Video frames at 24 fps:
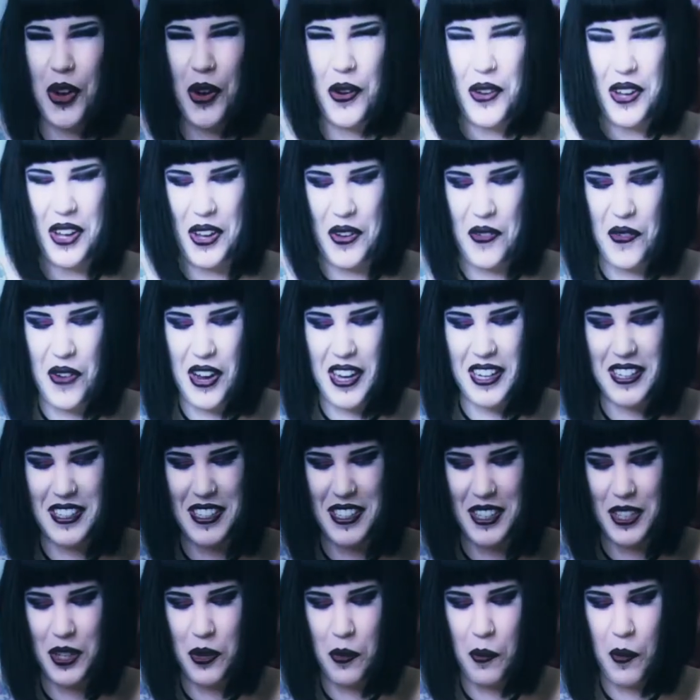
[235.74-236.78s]
going away,
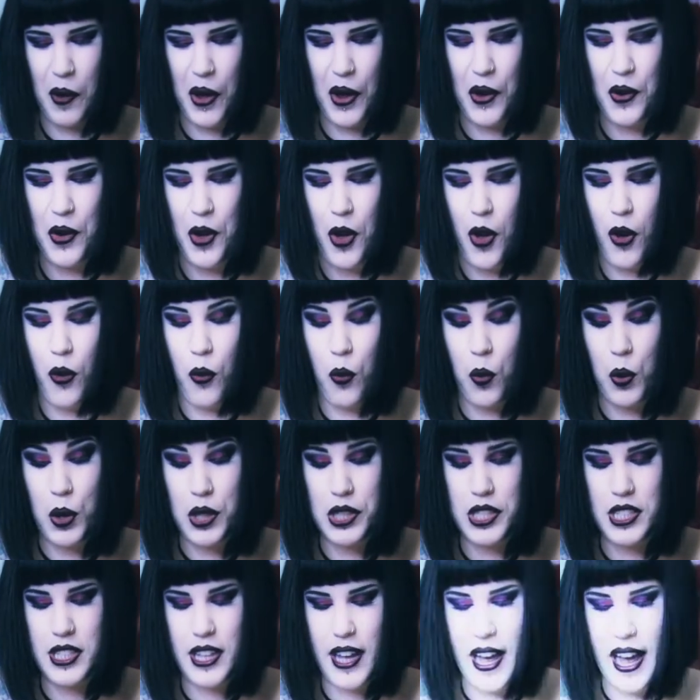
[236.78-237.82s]
so you might want to